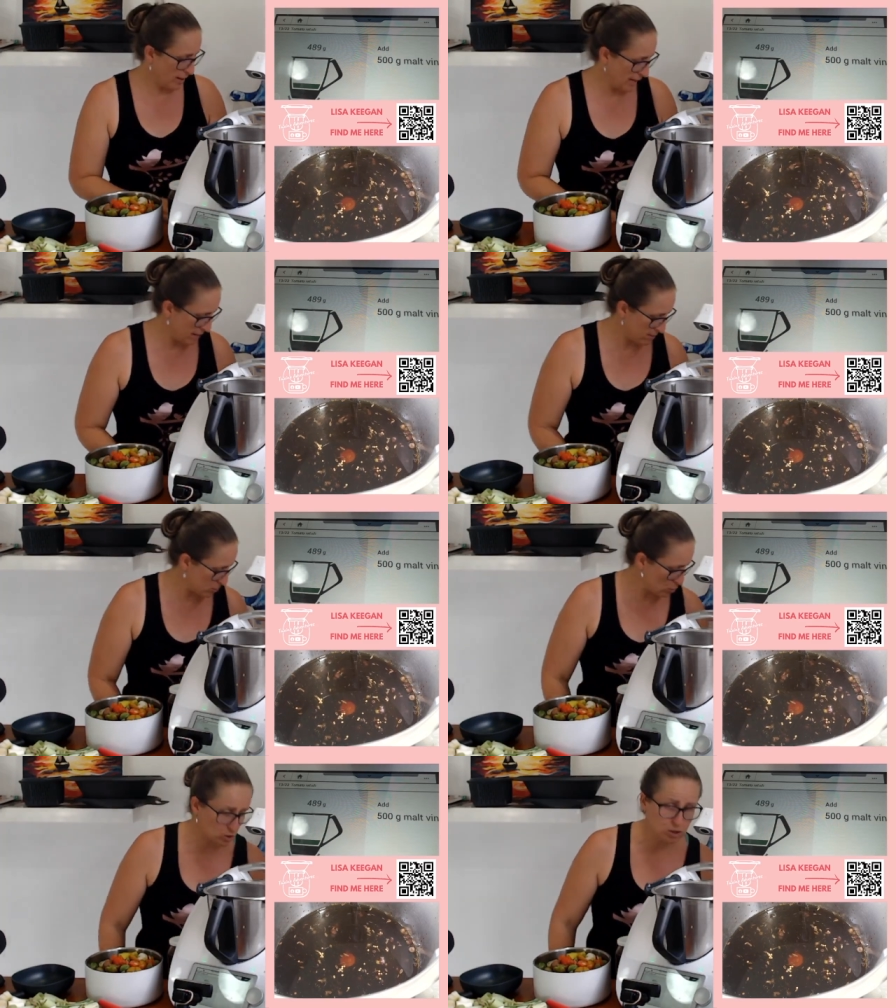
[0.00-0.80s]
head out the
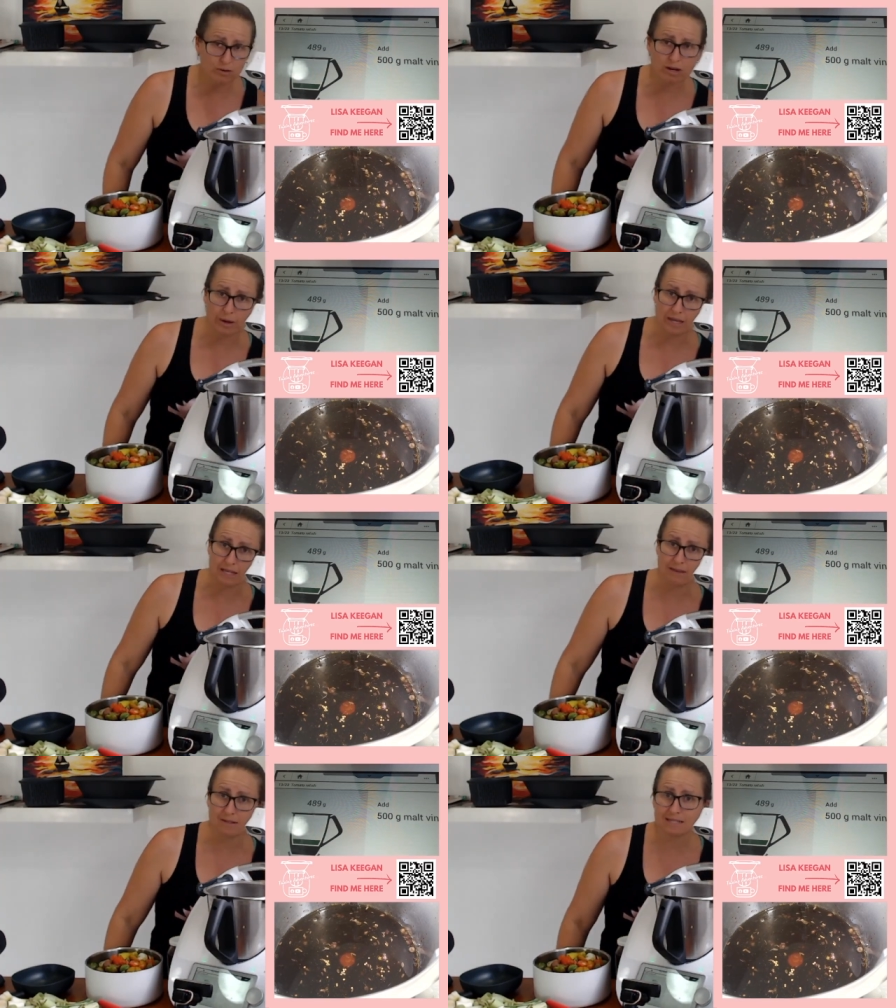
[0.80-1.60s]
door straight away to
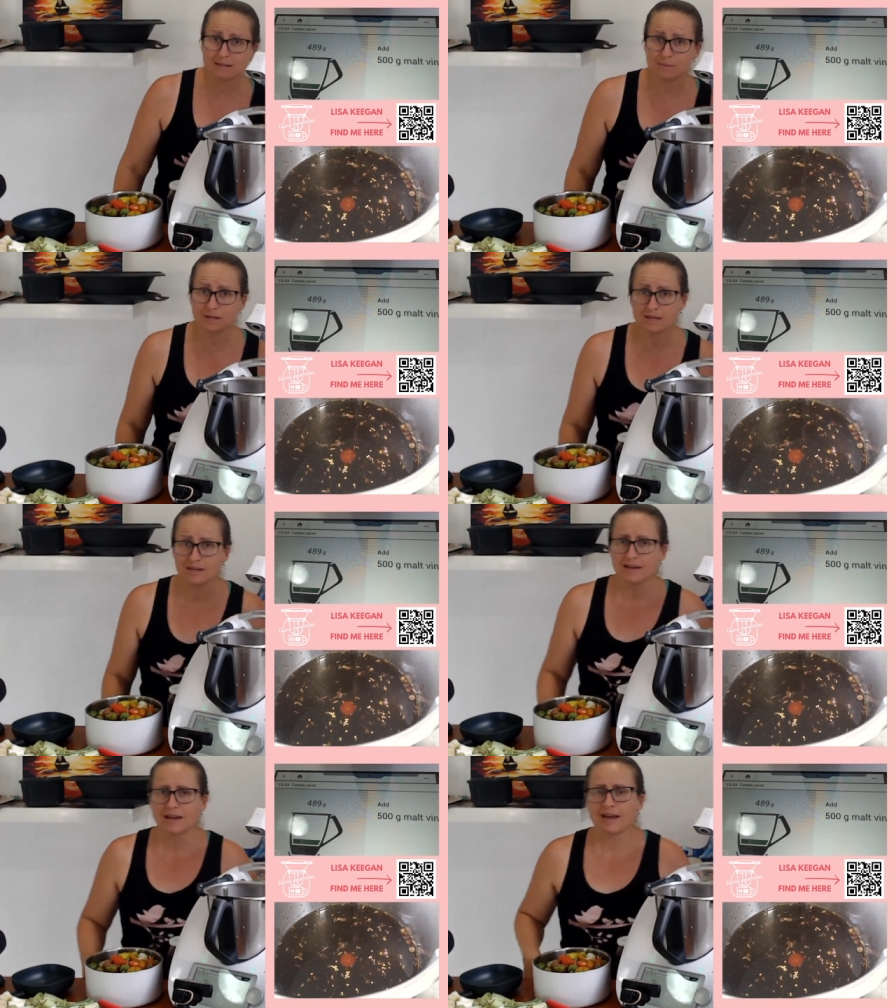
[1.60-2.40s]
give it to somebody.
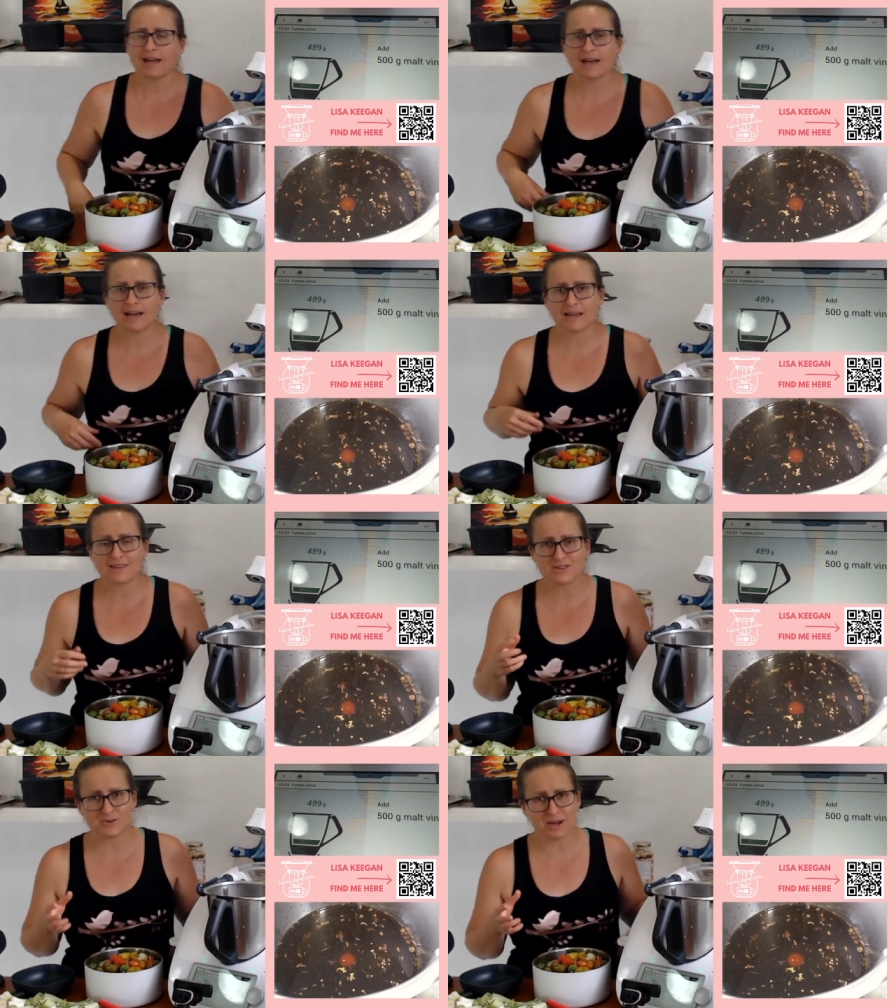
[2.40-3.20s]

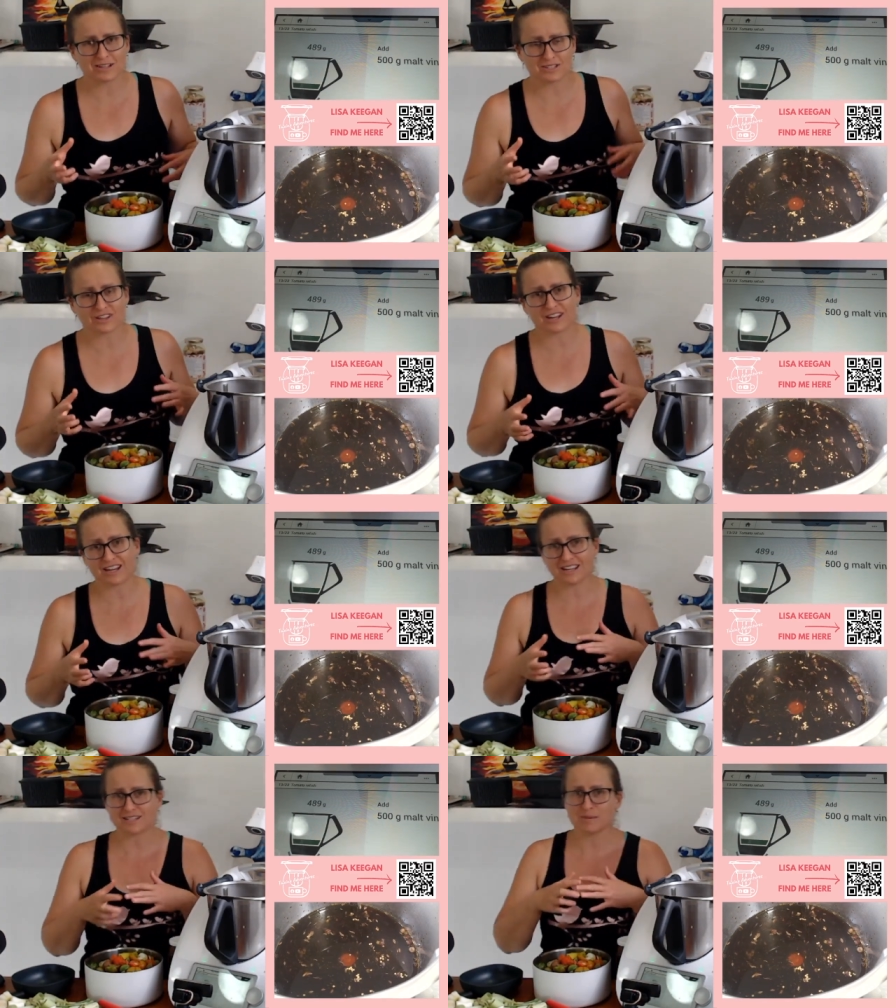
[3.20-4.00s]
You actually going to
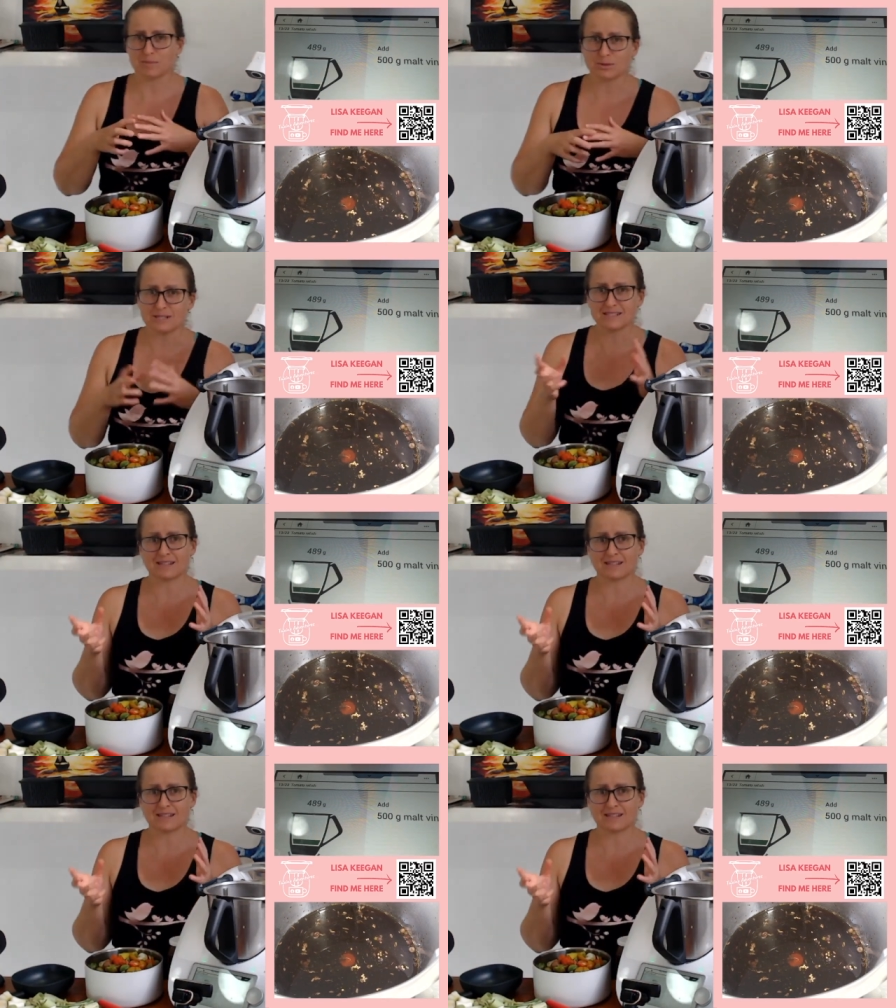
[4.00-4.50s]
need to put this in